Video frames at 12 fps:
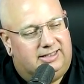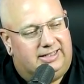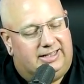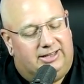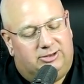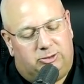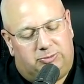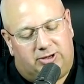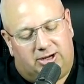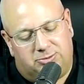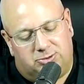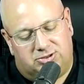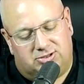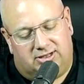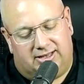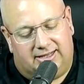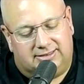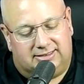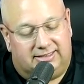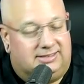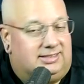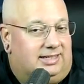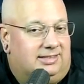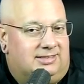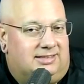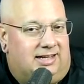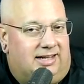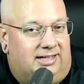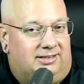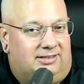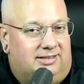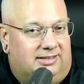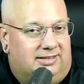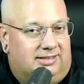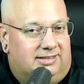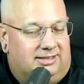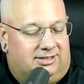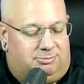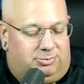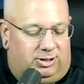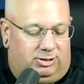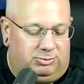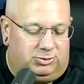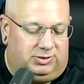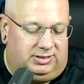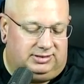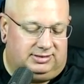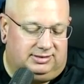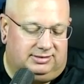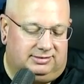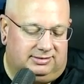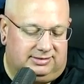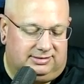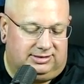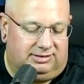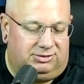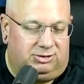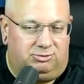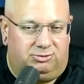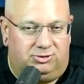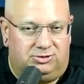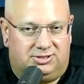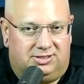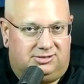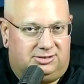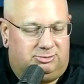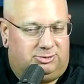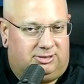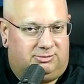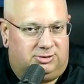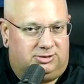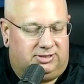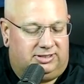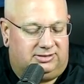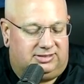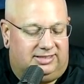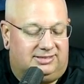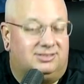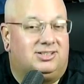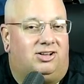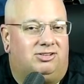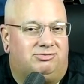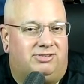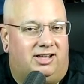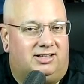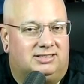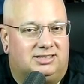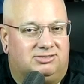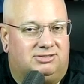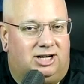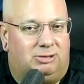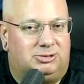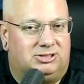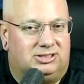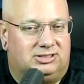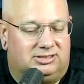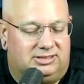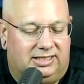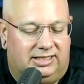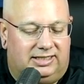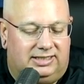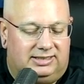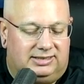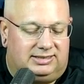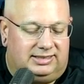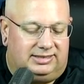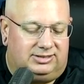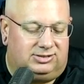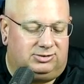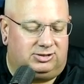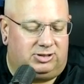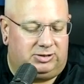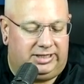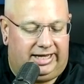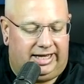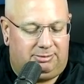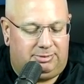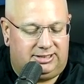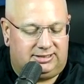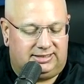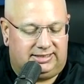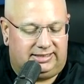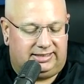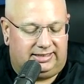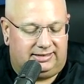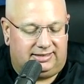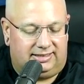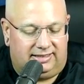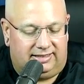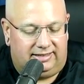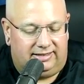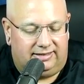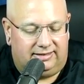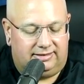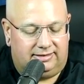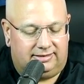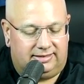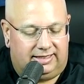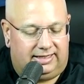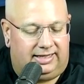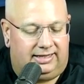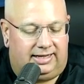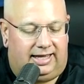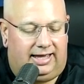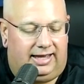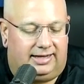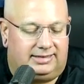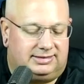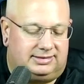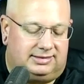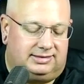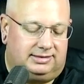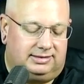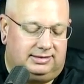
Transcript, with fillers: in no palm trees in Alaska. Is that a denial of palm trees? You have to go further south to see palm trees, right? See, this is called the fallacy of composition. Since there's only A, B, C, and D in X,